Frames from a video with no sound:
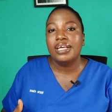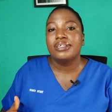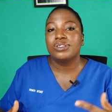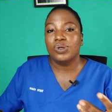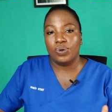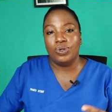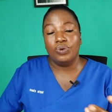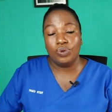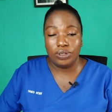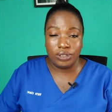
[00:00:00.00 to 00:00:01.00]
so
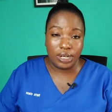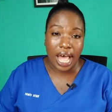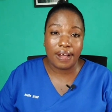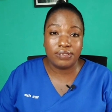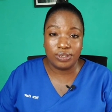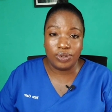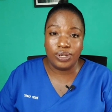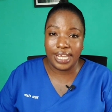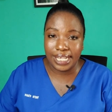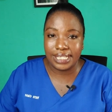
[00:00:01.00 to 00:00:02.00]
you you have to
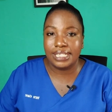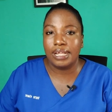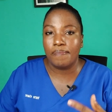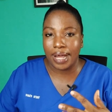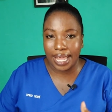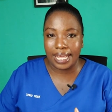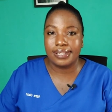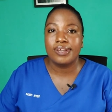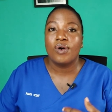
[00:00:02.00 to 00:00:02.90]
locate the market